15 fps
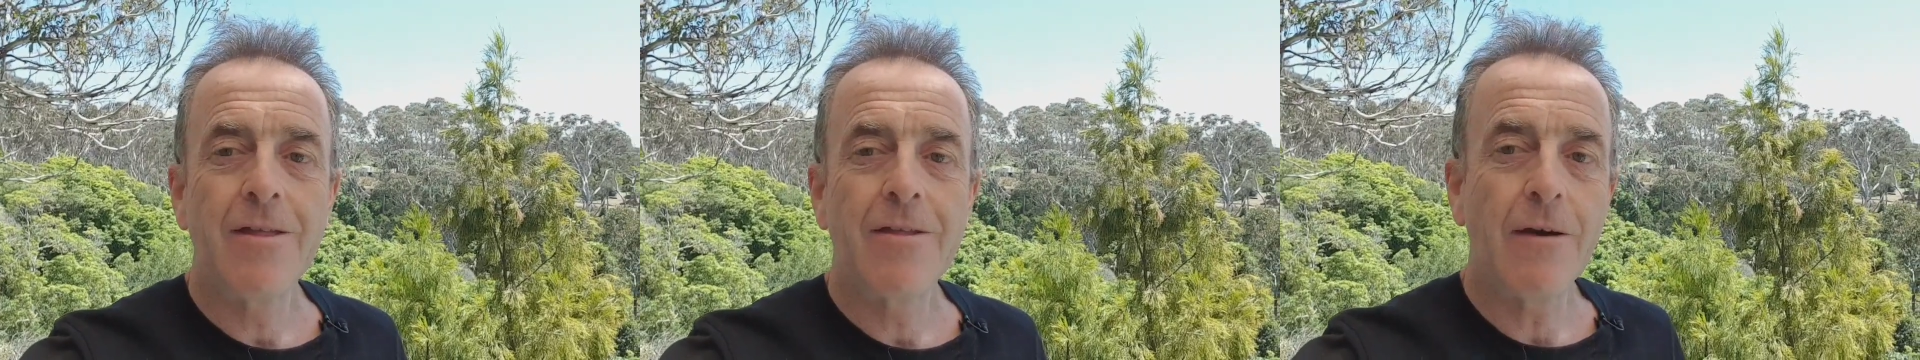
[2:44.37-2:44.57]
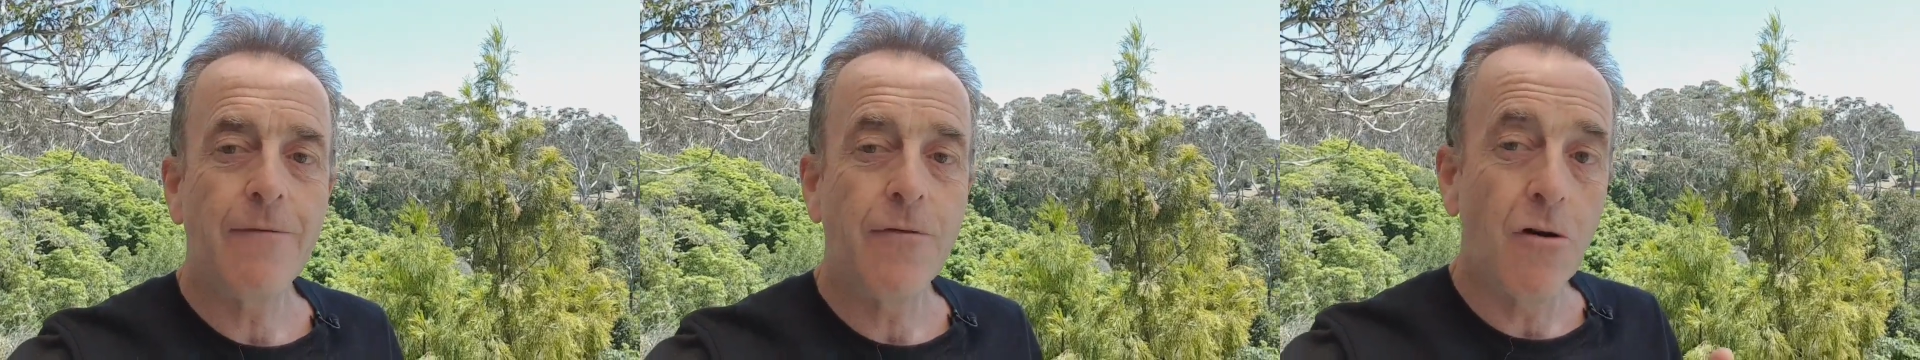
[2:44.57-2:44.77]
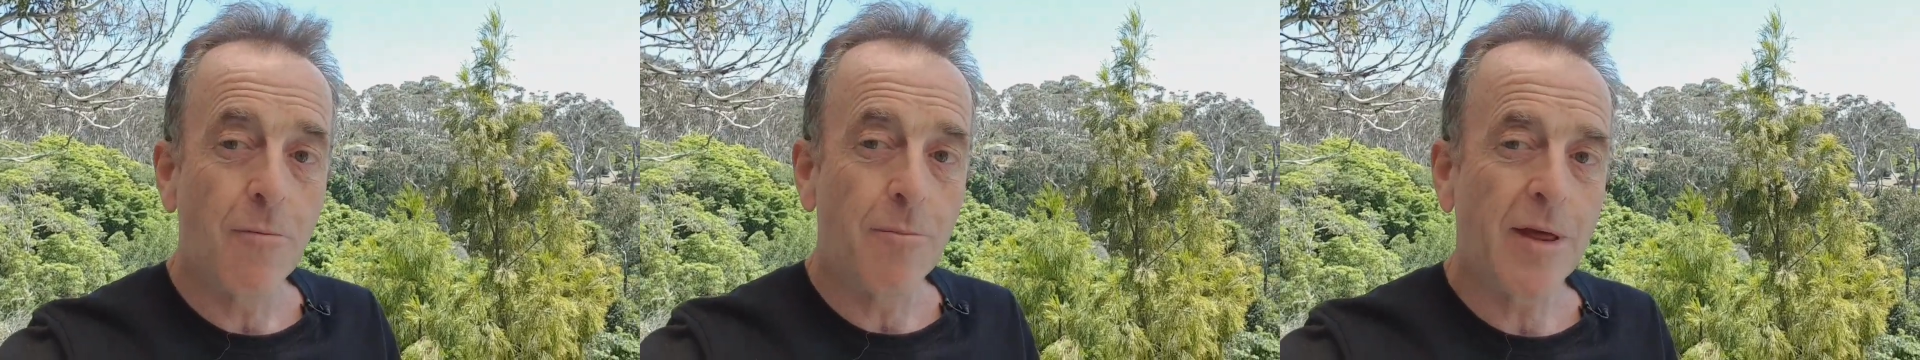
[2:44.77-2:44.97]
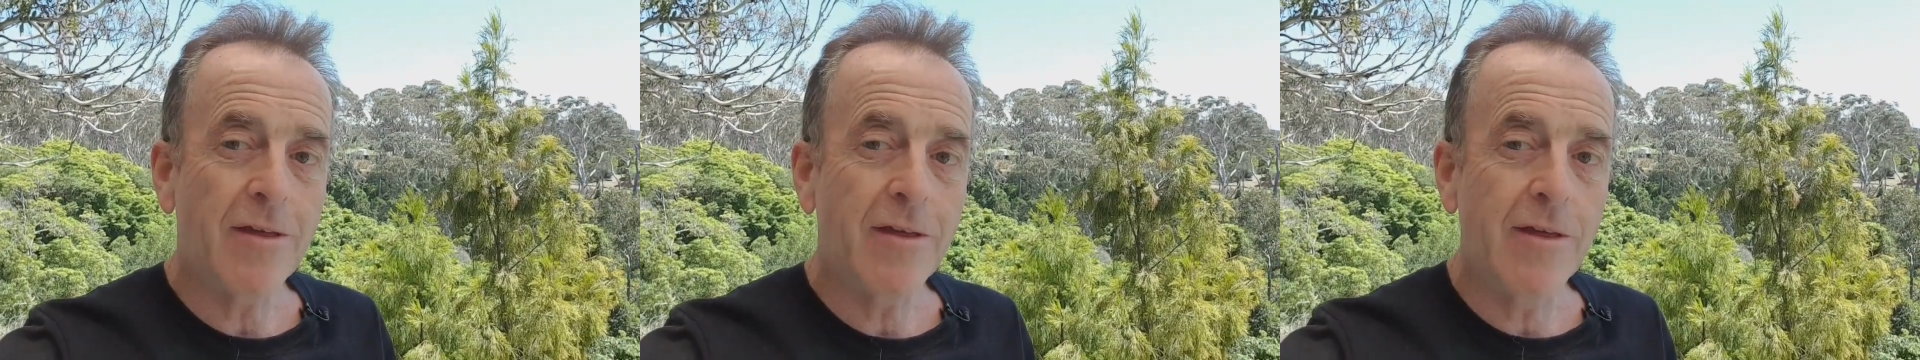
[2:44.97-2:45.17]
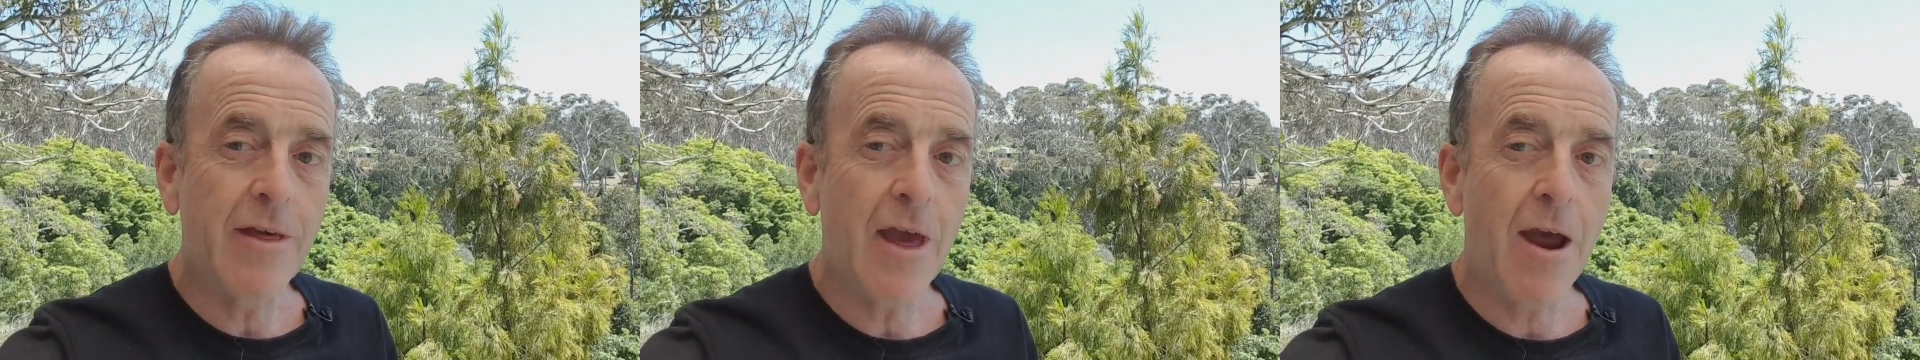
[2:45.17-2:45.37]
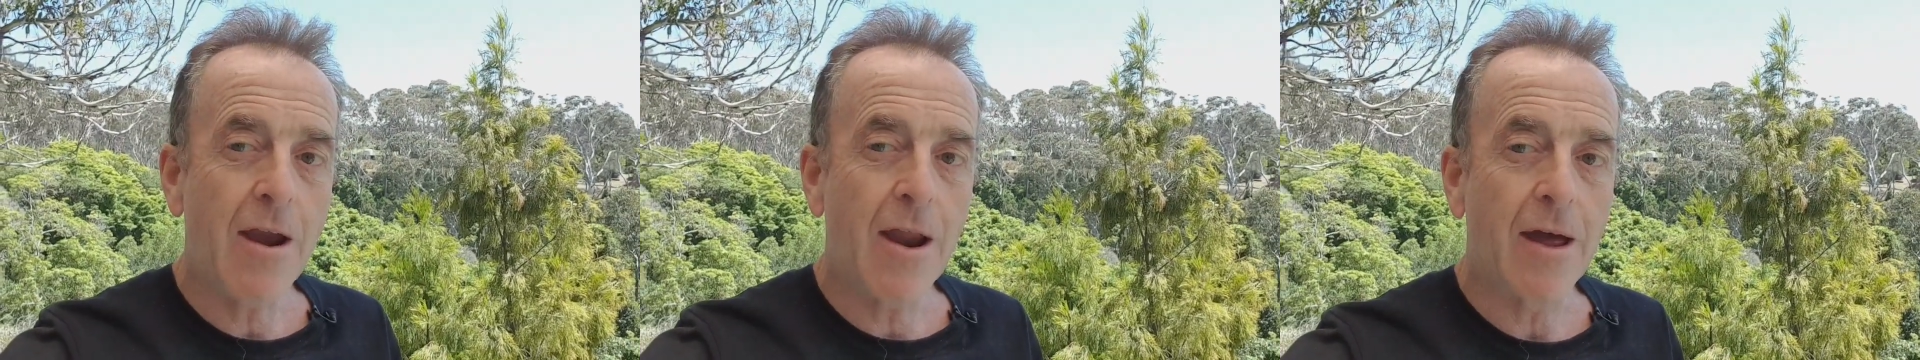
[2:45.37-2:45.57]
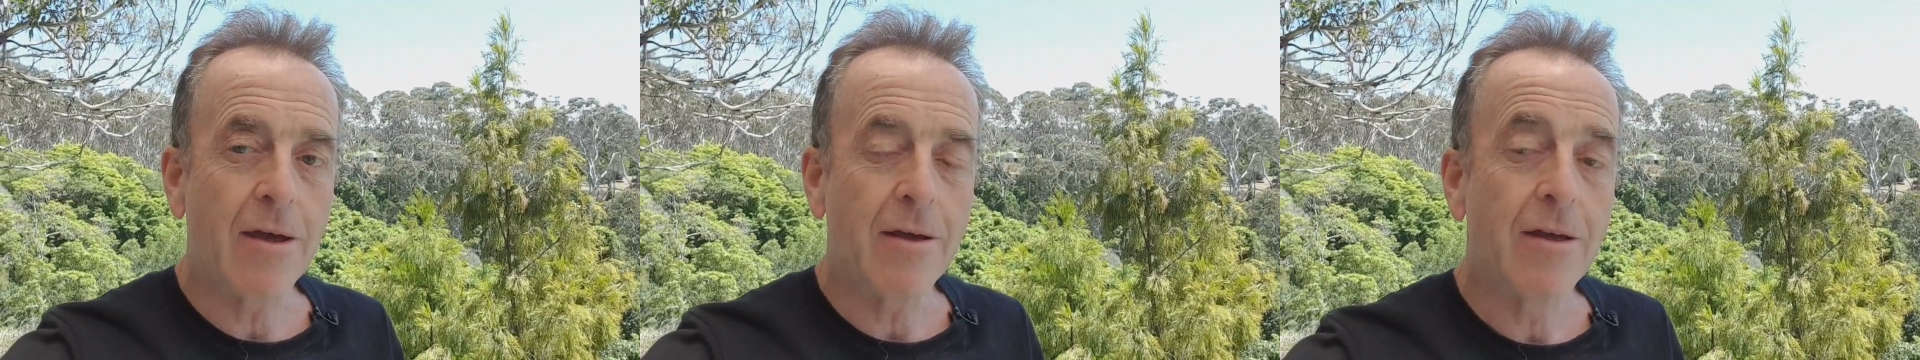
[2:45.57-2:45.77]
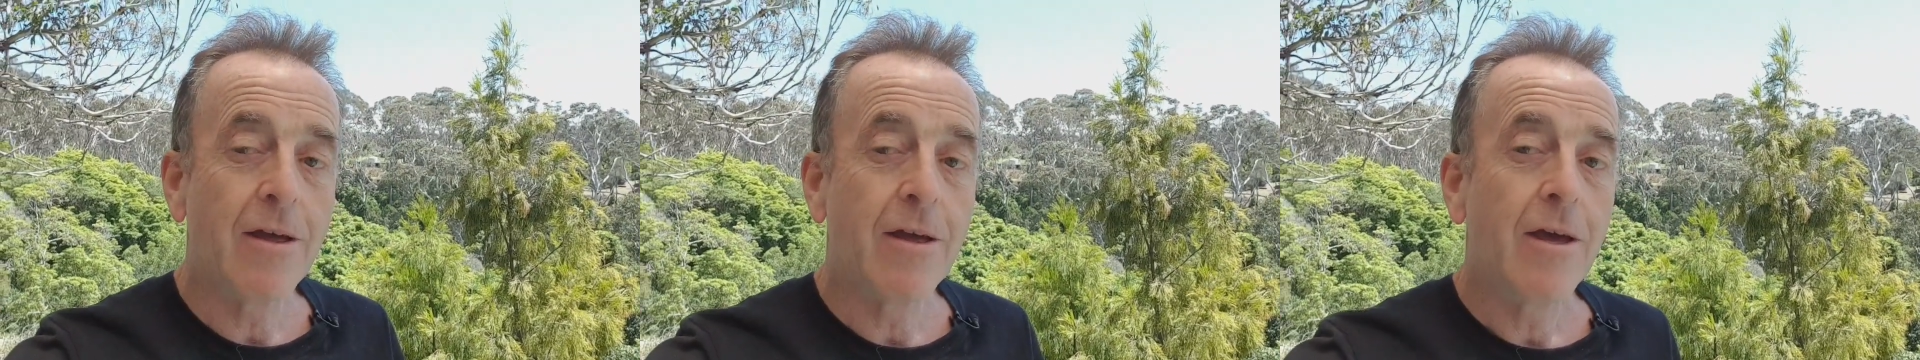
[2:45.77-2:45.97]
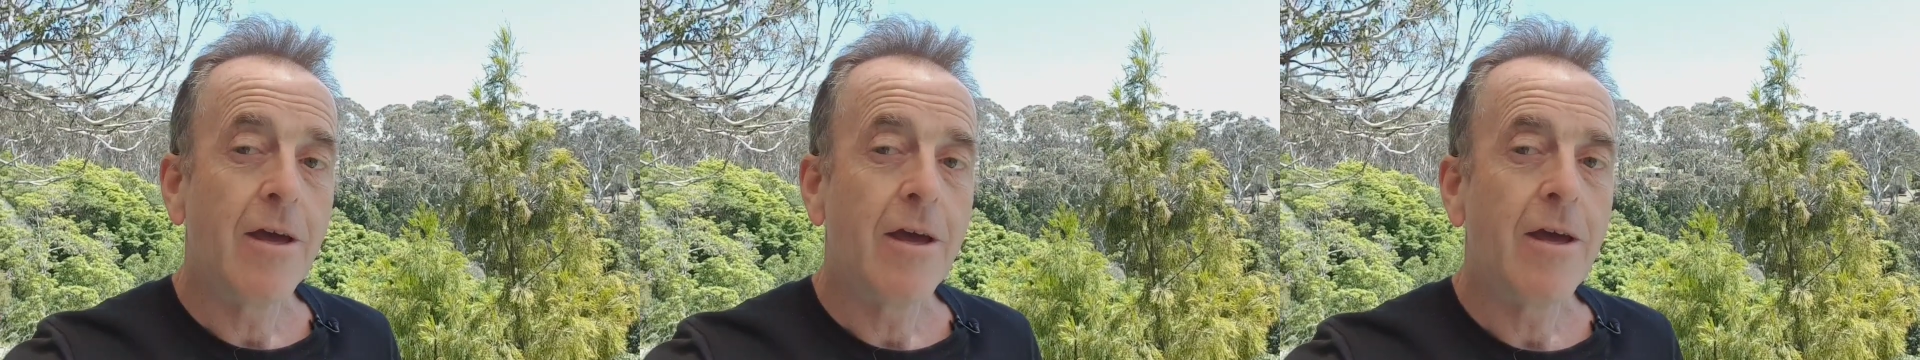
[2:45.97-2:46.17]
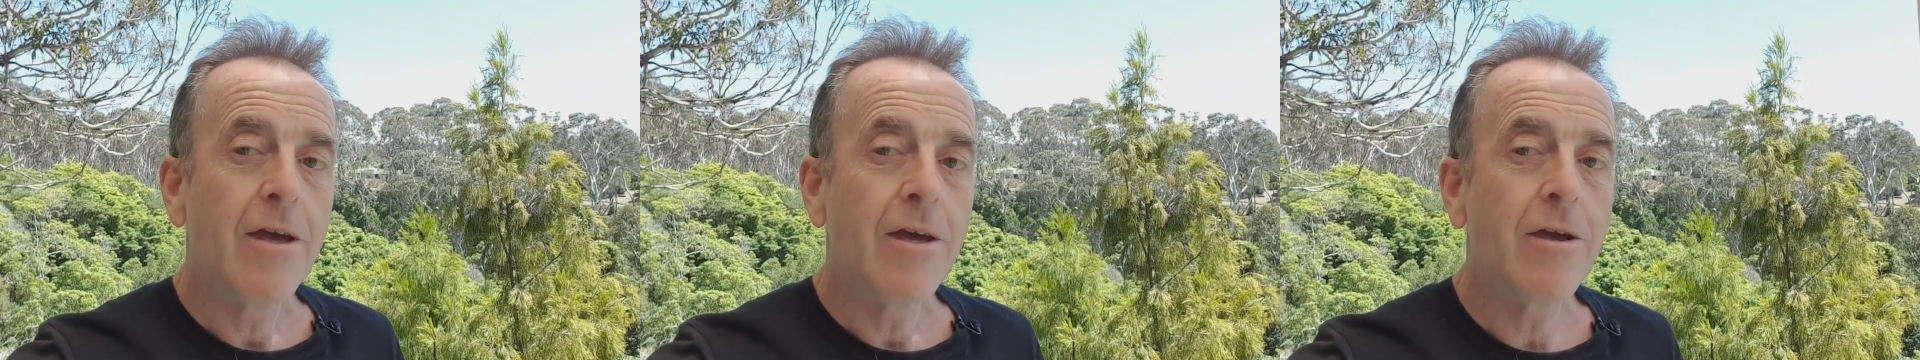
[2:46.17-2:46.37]
So if you're a business owner,
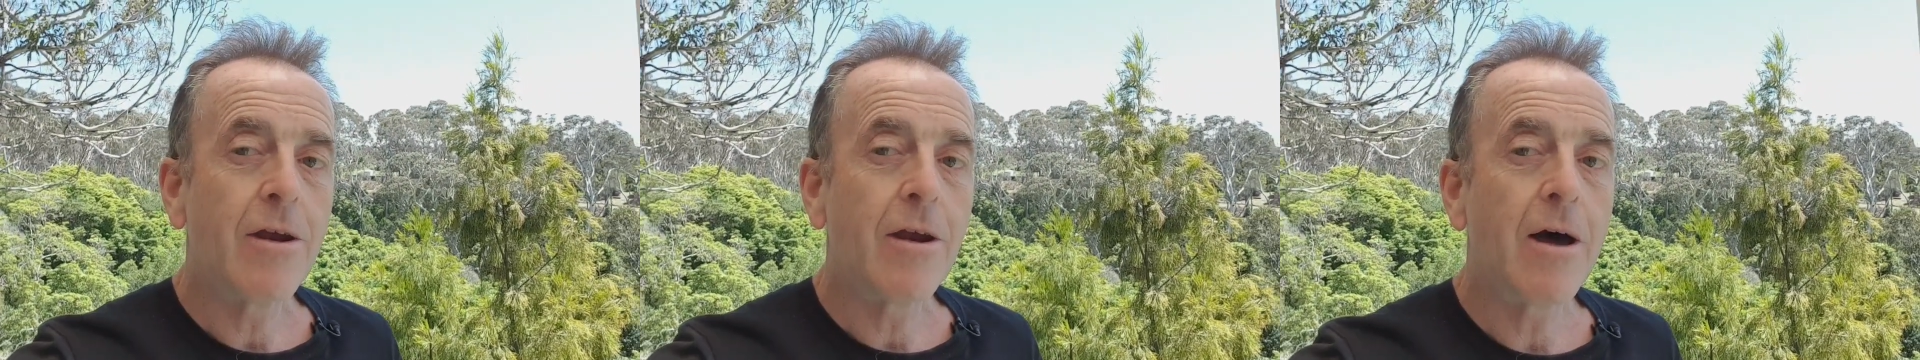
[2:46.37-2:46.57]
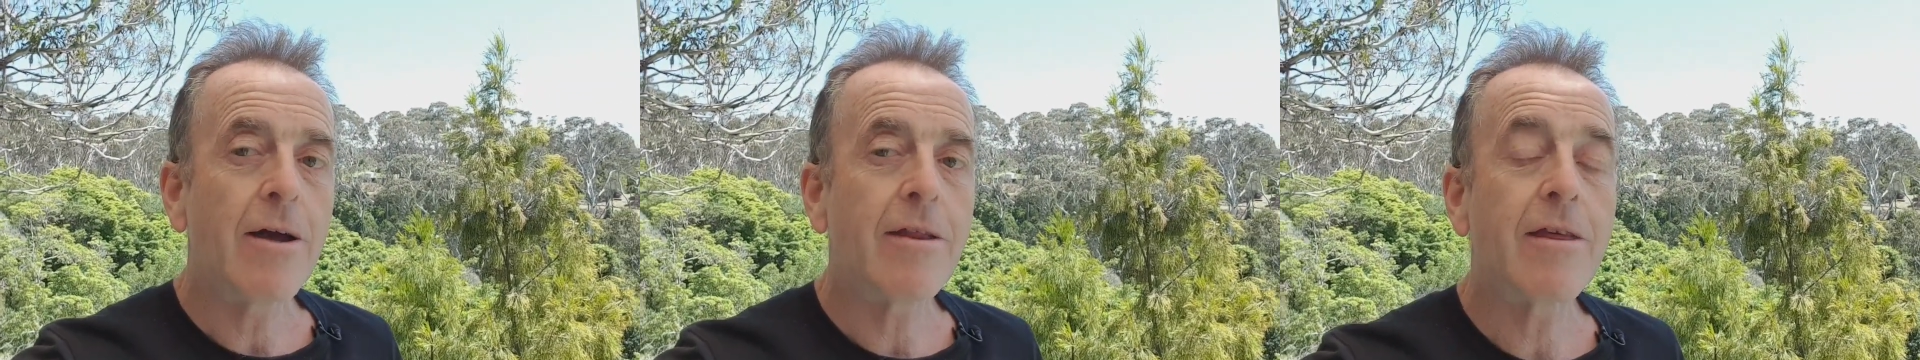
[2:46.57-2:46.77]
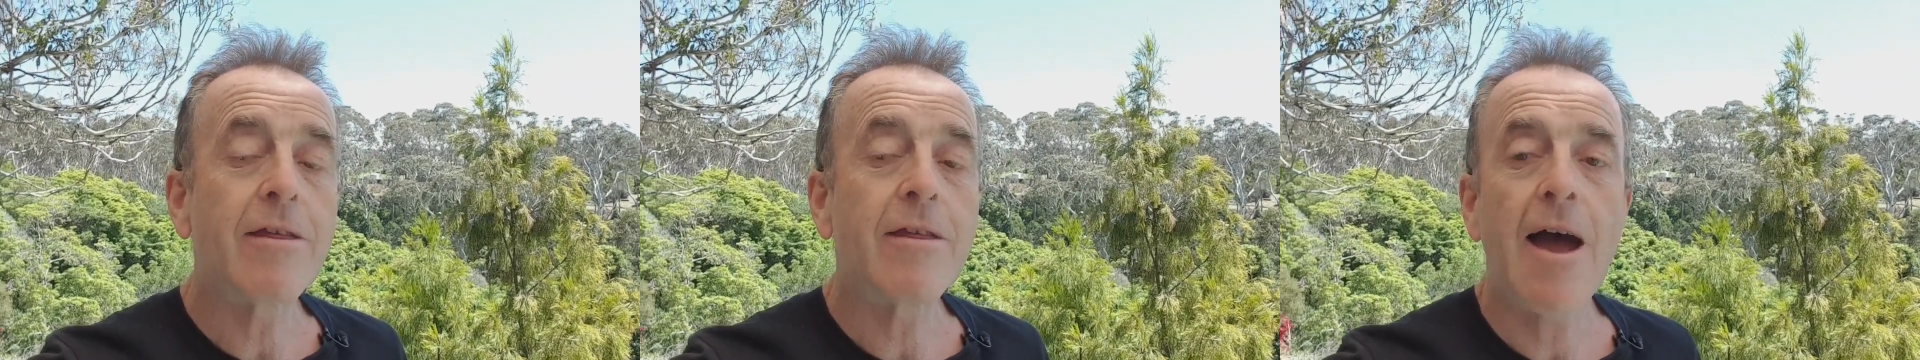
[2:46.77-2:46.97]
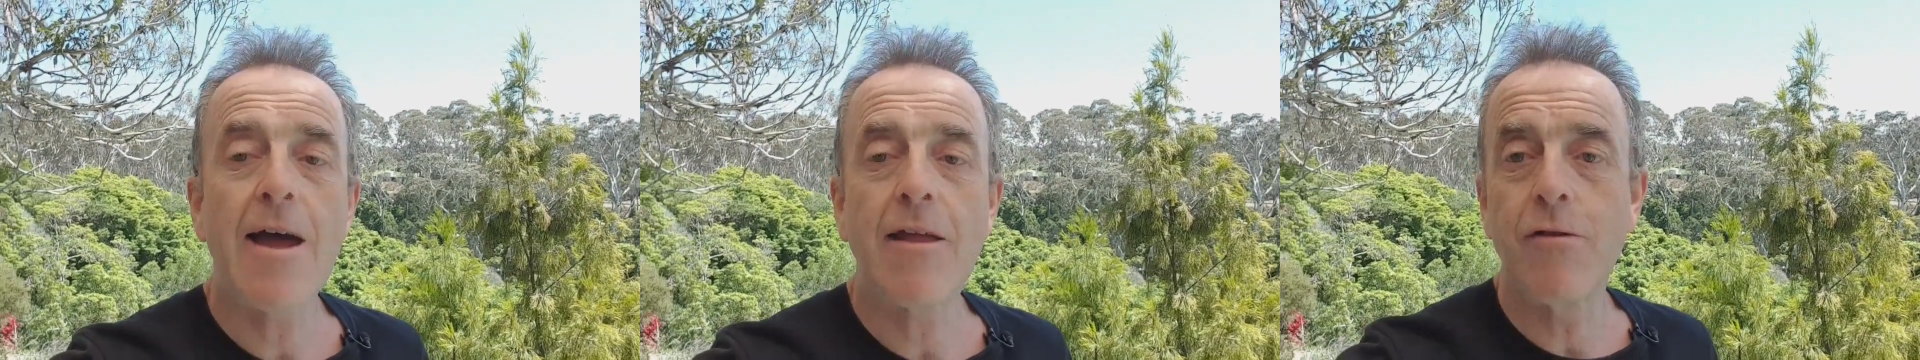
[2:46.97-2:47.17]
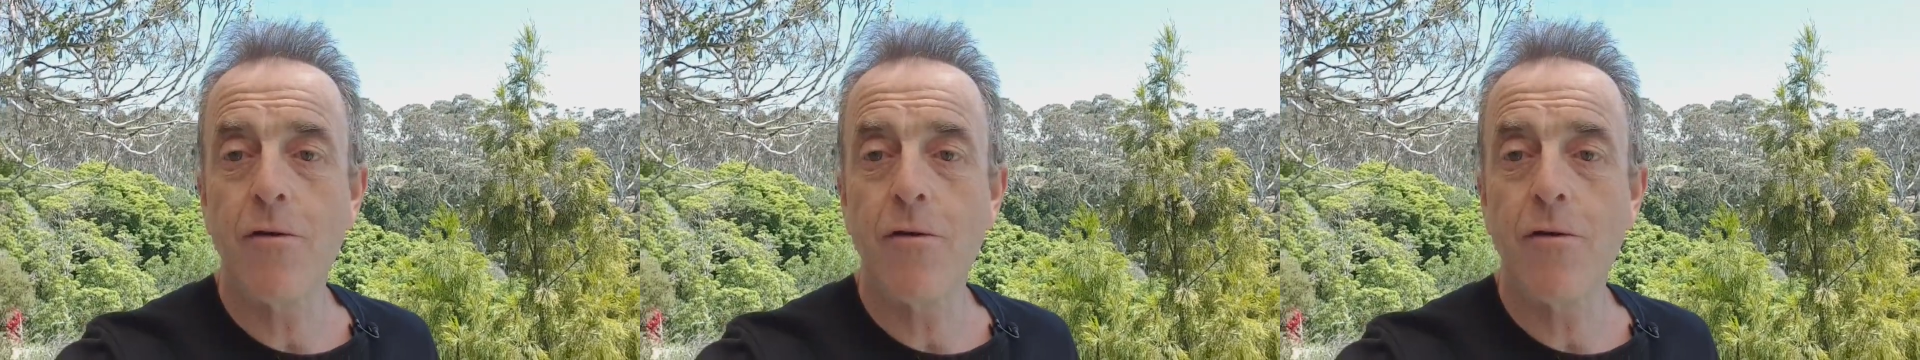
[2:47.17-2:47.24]
you'd like to start